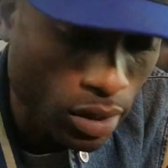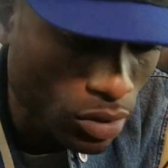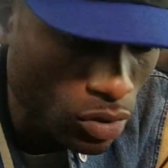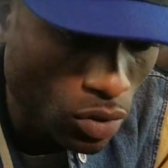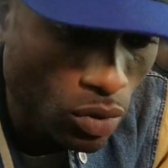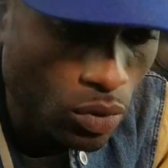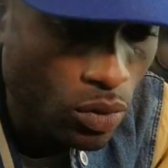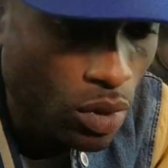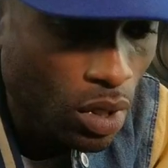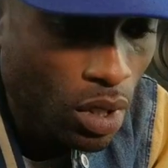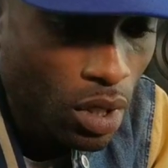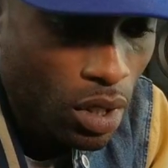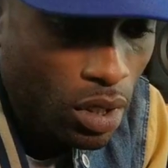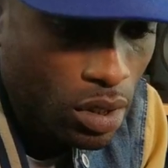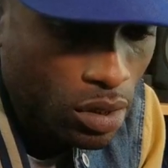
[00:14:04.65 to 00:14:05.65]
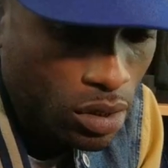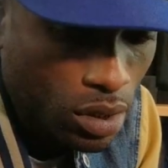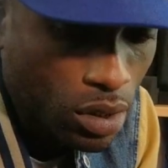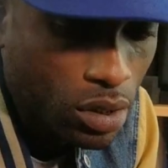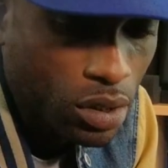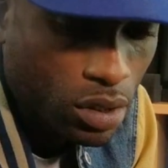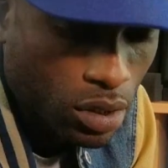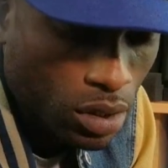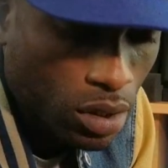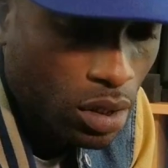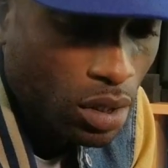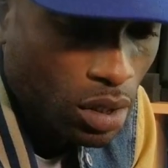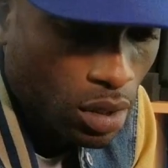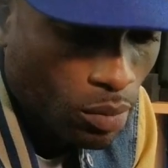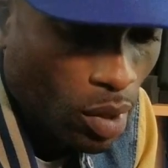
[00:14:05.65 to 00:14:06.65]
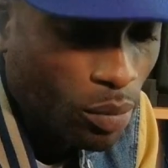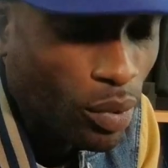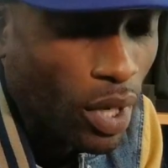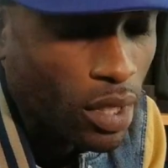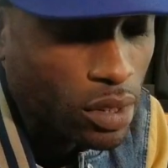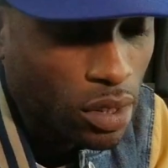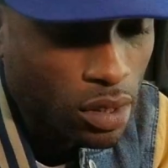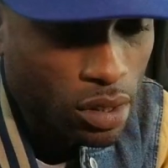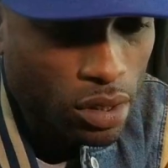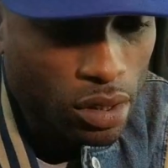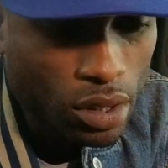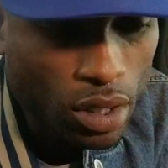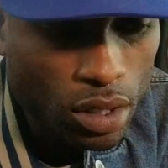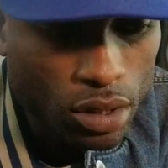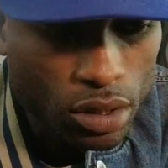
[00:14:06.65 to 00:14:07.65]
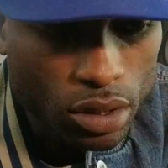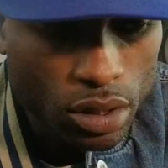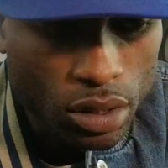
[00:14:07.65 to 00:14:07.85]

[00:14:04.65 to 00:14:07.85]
So it's just, my process has changed,